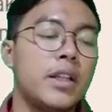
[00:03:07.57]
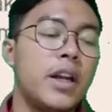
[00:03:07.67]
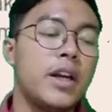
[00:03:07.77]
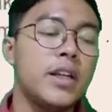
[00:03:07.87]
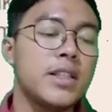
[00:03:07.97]

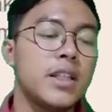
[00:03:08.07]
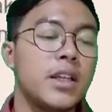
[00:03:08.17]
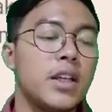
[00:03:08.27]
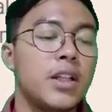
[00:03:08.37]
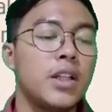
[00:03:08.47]
There is
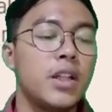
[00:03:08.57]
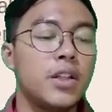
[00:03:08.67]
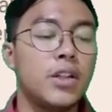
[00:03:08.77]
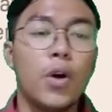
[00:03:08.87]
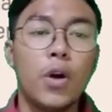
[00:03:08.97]
the
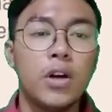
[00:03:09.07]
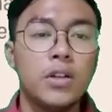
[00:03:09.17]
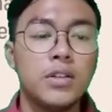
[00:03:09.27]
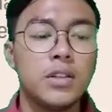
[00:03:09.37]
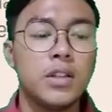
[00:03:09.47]

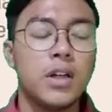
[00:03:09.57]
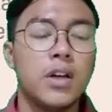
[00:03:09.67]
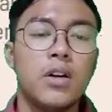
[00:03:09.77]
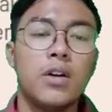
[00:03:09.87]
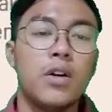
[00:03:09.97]
door,
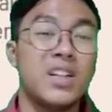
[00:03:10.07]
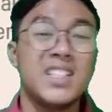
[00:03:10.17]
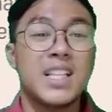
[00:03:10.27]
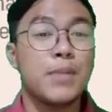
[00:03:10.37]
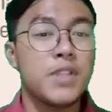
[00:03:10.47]
or
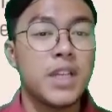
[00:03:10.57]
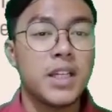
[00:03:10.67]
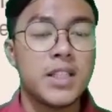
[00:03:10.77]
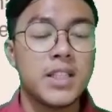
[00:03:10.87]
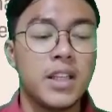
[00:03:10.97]
the
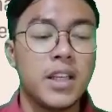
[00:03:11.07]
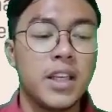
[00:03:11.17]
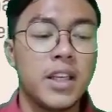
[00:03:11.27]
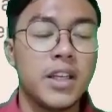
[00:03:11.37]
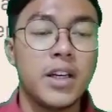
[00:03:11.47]
subject is
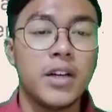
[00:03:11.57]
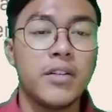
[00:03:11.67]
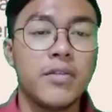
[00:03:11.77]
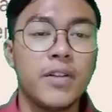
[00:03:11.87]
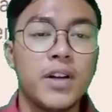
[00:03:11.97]
in
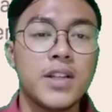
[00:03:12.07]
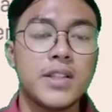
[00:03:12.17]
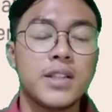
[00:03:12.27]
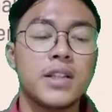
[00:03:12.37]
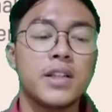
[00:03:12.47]
the
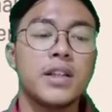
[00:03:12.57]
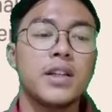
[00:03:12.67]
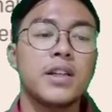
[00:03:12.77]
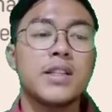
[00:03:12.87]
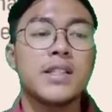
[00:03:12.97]
first
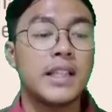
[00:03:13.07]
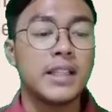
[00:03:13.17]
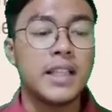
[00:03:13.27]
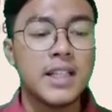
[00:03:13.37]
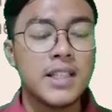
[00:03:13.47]

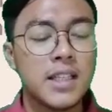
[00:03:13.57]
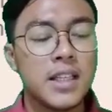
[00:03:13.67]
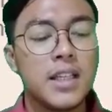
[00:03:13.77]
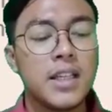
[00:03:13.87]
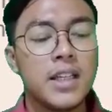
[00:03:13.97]
sentence,
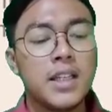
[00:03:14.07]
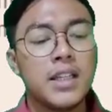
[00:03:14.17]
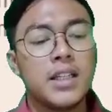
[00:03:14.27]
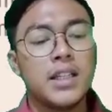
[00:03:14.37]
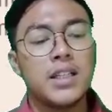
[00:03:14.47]

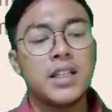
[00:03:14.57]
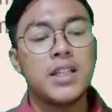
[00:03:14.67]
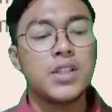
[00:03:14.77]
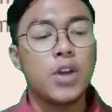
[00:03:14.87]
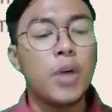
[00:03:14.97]

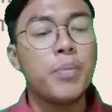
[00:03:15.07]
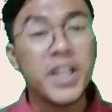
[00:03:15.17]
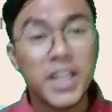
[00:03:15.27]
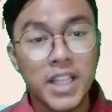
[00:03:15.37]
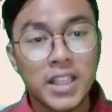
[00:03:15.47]
is
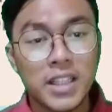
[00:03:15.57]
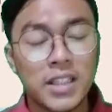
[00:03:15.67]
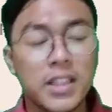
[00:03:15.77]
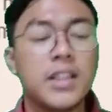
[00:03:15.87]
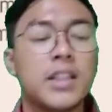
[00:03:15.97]
opened
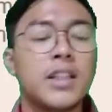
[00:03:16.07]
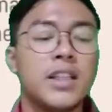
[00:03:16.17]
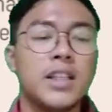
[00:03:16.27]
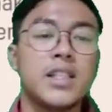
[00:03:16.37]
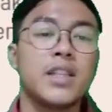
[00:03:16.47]

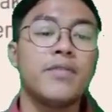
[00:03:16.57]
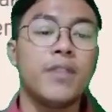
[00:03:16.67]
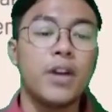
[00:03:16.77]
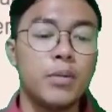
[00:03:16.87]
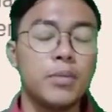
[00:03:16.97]
is a
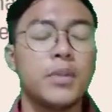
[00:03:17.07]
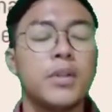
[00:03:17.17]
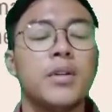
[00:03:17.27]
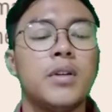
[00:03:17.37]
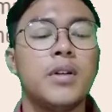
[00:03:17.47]
verb,
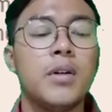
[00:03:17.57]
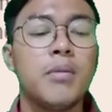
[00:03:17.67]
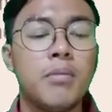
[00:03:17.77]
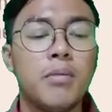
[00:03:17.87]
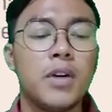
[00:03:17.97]

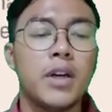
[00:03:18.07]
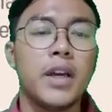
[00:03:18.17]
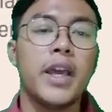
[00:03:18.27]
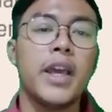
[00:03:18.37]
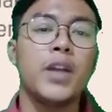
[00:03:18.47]

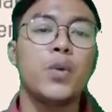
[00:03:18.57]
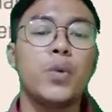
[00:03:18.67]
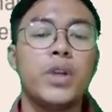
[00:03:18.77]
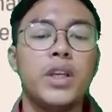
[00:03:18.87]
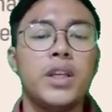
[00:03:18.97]

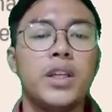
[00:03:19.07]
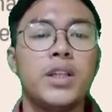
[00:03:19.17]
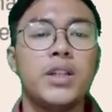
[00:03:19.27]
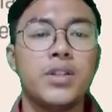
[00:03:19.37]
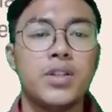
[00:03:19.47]
and
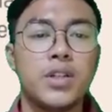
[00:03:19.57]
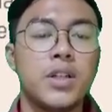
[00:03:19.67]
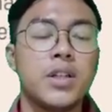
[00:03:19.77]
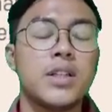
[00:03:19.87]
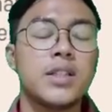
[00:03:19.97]
we
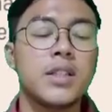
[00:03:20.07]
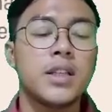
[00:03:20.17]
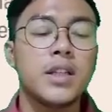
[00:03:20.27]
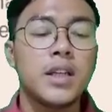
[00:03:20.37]
just